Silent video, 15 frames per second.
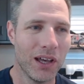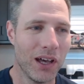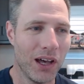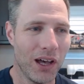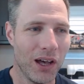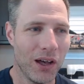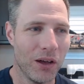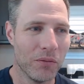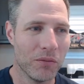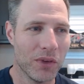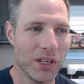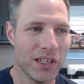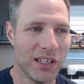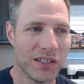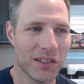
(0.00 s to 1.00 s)

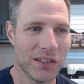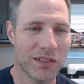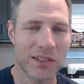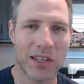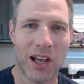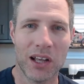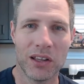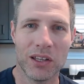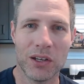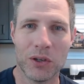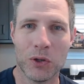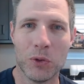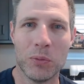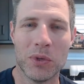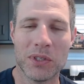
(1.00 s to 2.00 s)
A disc is solid, a
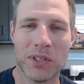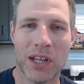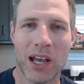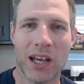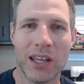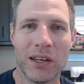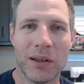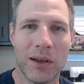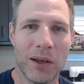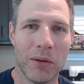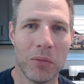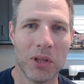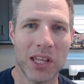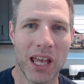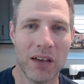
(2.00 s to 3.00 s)
hoop is
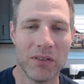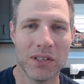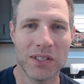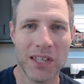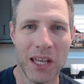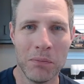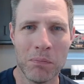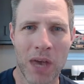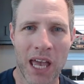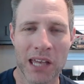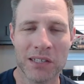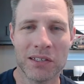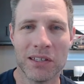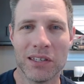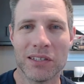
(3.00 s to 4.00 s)
not, but they have the same
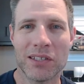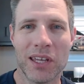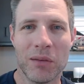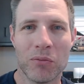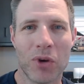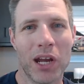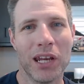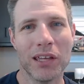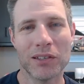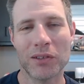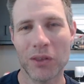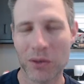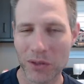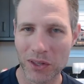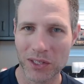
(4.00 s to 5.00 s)
mass and the same radius,
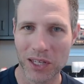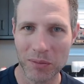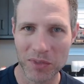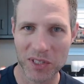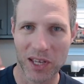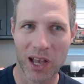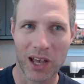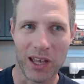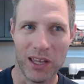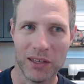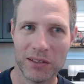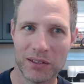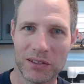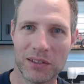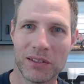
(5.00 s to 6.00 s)
so they're the same
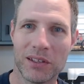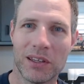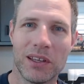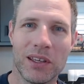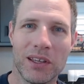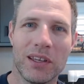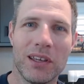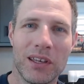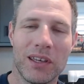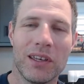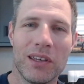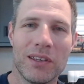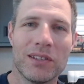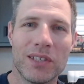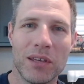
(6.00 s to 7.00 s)
size.
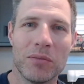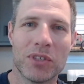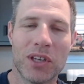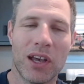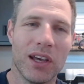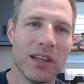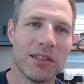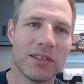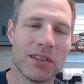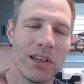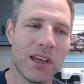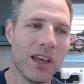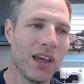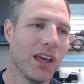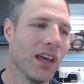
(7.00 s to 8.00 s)
Same size.
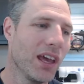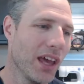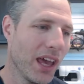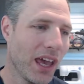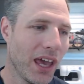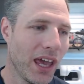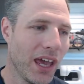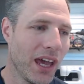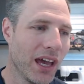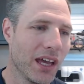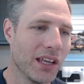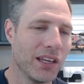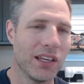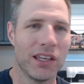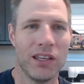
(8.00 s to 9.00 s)

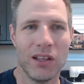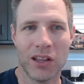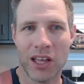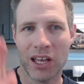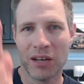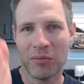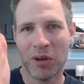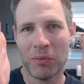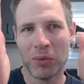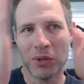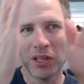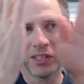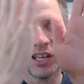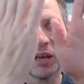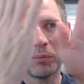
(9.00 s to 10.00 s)
And you line them up on
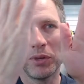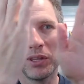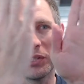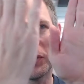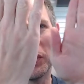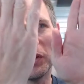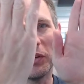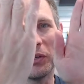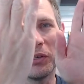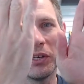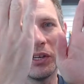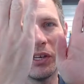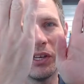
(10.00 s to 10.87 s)
the top of this hill,